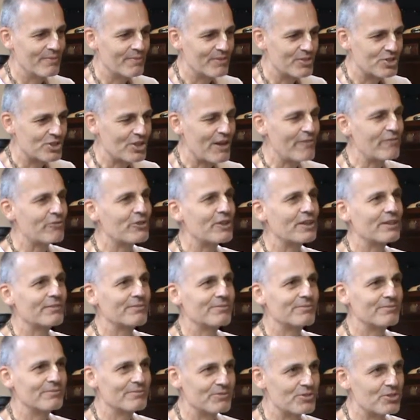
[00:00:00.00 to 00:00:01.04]
suffering
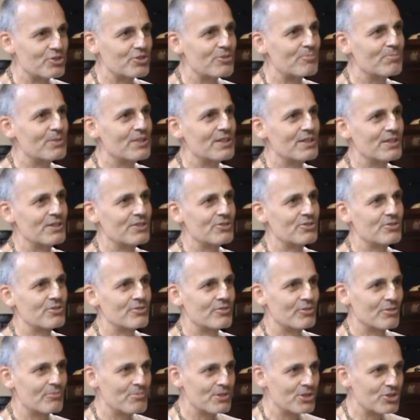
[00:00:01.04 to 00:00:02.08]
disappears.
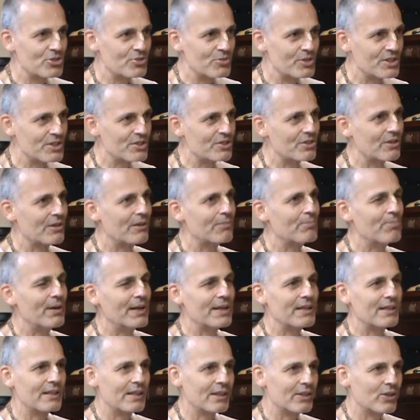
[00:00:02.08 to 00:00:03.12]
The miseries
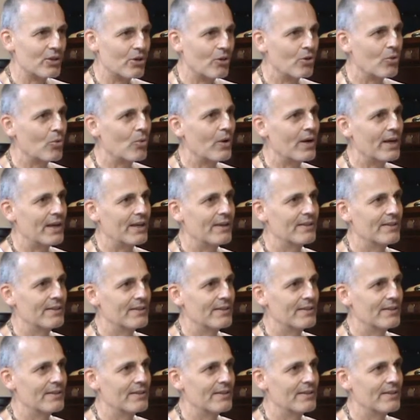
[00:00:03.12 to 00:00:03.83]
abate, they go away.